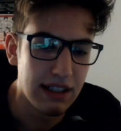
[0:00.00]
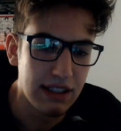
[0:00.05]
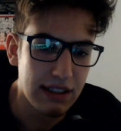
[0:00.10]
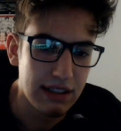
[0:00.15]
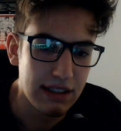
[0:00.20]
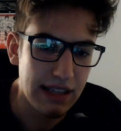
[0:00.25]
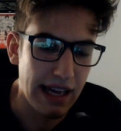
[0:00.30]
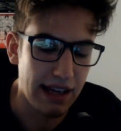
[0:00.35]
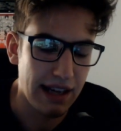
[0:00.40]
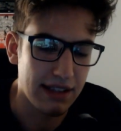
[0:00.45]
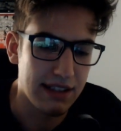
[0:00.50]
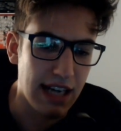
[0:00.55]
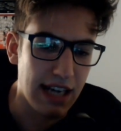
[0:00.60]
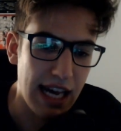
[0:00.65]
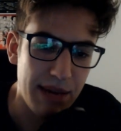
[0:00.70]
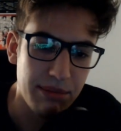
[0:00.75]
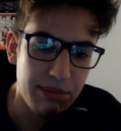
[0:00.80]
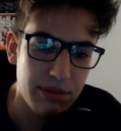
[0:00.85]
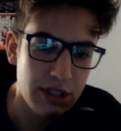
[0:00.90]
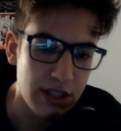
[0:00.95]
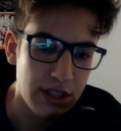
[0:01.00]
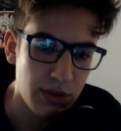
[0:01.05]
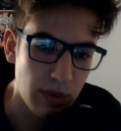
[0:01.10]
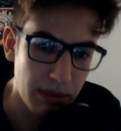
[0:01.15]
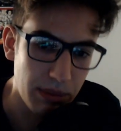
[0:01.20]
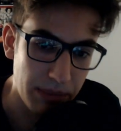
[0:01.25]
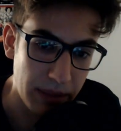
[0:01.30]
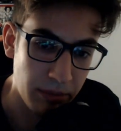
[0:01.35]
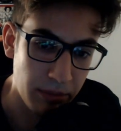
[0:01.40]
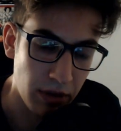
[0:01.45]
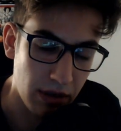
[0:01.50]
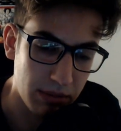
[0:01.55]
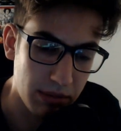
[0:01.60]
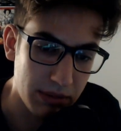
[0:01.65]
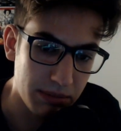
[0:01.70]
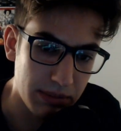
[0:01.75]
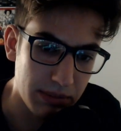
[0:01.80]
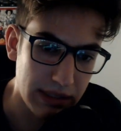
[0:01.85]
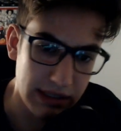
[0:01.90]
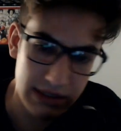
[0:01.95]
yeah, time, just one big problem.
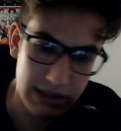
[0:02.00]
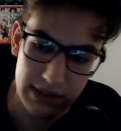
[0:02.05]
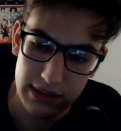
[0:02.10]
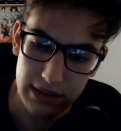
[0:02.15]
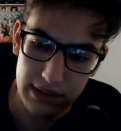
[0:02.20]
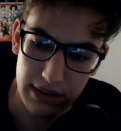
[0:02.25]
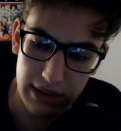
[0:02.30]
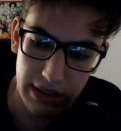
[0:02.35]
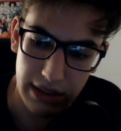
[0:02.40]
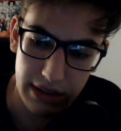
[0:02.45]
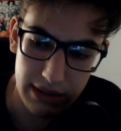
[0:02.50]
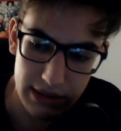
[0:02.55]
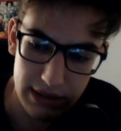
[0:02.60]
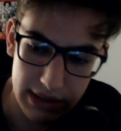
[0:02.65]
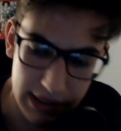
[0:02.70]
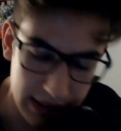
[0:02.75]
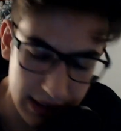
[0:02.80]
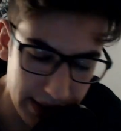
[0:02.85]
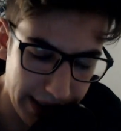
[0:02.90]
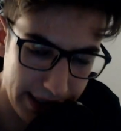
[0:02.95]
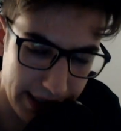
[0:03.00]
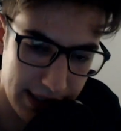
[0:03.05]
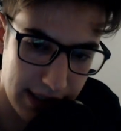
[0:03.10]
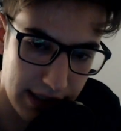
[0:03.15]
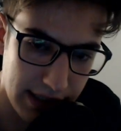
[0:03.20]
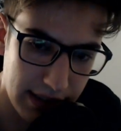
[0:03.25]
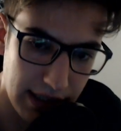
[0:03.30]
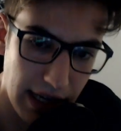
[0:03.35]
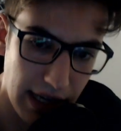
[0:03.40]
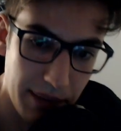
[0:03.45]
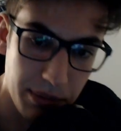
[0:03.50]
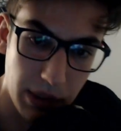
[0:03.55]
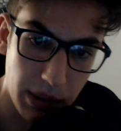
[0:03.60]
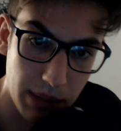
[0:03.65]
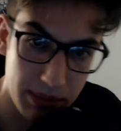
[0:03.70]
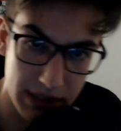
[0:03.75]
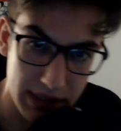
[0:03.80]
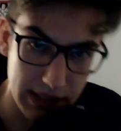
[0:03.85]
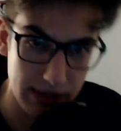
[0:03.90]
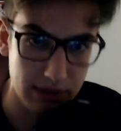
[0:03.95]
But till next year, I
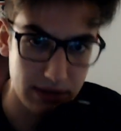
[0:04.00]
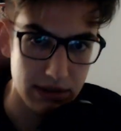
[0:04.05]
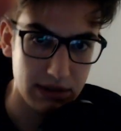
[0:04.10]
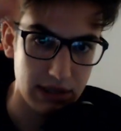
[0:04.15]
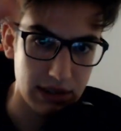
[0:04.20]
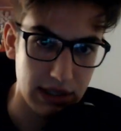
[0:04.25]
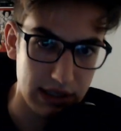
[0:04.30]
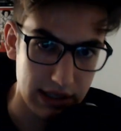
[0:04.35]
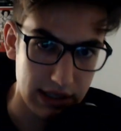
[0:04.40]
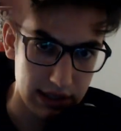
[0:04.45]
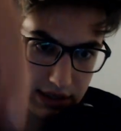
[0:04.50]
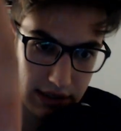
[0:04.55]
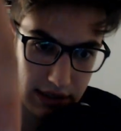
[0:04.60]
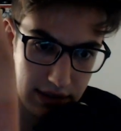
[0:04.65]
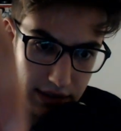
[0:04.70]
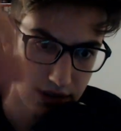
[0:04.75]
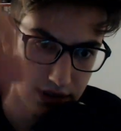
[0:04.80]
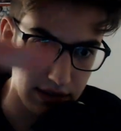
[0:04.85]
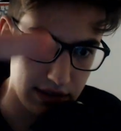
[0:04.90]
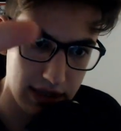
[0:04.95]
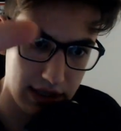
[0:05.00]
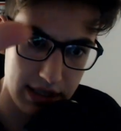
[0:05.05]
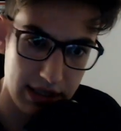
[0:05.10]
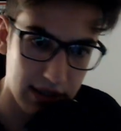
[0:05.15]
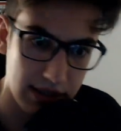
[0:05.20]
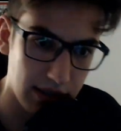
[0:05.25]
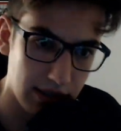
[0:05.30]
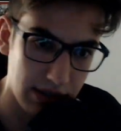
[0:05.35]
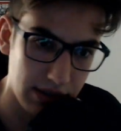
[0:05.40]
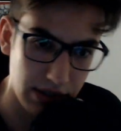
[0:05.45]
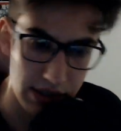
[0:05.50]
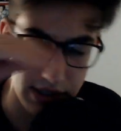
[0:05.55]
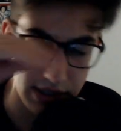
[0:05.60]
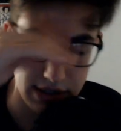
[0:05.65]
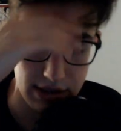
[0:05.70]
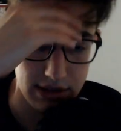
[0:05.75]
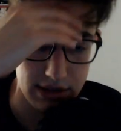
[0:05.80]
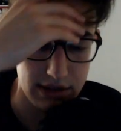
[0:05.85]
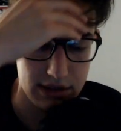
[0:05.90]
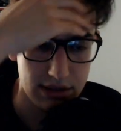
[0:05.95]
promise you, this is not just
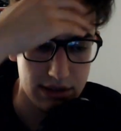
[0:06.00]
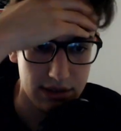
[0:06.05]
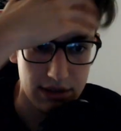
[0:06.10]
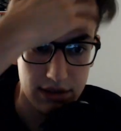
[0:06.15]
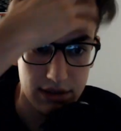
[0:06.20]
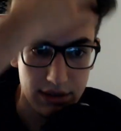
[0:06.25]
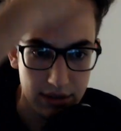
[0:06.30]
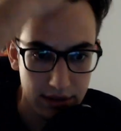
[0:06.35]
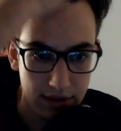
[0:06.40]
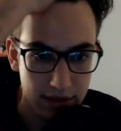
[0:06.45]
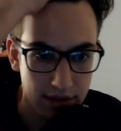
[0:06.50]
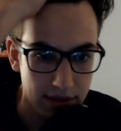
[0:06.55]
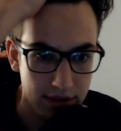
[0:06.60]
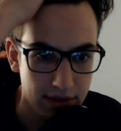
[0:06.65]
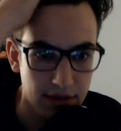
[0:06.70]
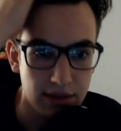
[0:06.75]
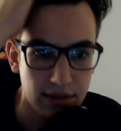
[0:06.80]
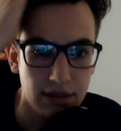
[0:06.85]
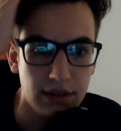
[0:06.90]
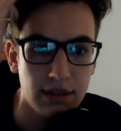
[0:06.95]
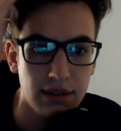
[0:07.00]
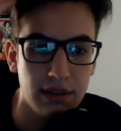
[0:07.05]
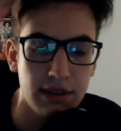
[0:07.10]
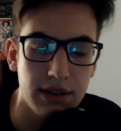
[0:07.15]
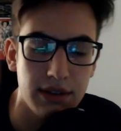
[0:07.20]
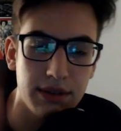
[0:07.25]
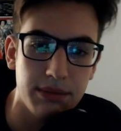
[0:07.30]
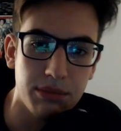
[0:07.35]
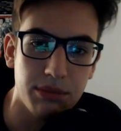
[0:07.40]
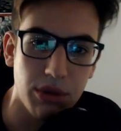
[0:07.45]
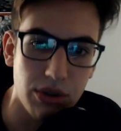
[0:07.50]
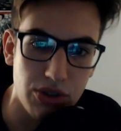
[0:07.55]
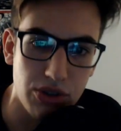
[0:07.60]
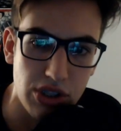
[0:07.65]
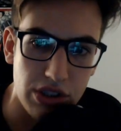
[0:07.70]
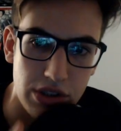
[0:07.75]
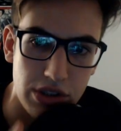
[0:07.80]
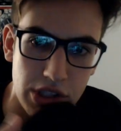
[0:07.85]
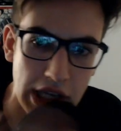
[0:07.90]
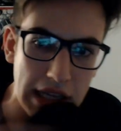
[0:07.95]
a
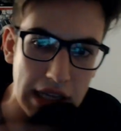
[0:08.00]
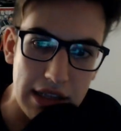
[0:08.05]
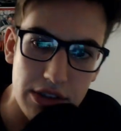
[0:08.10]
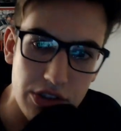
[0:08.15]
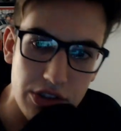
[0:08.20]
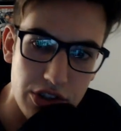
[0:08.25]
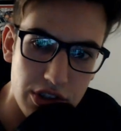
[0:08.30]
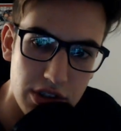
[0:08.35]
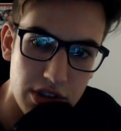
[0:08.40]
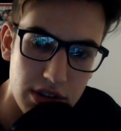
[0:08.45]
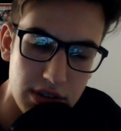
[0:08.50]
bullshit challenge.